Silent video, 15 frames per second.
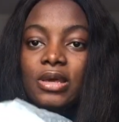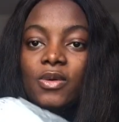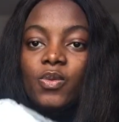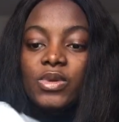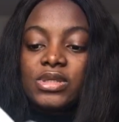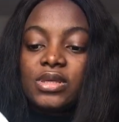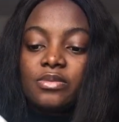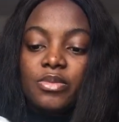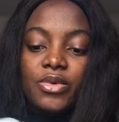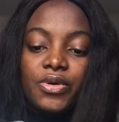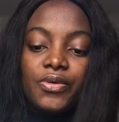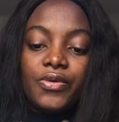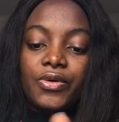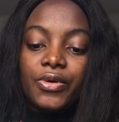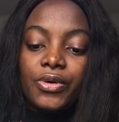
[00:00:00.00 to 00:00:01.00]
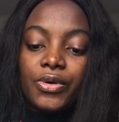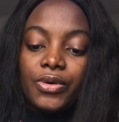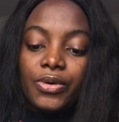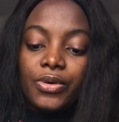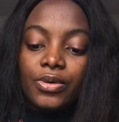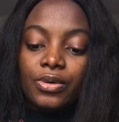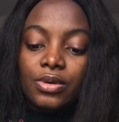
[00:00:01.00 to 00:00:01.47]
came with a
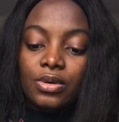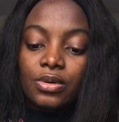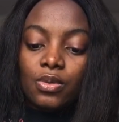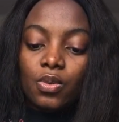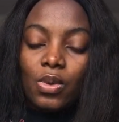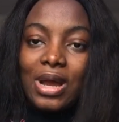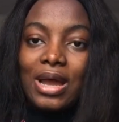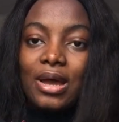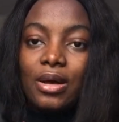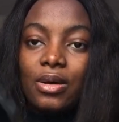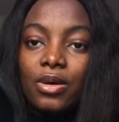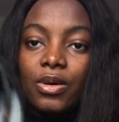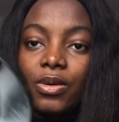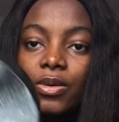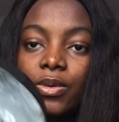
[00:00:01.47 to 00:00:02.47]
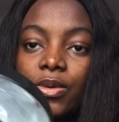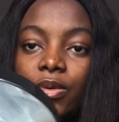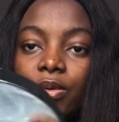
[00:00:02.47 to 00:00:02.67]
mirror. Wow.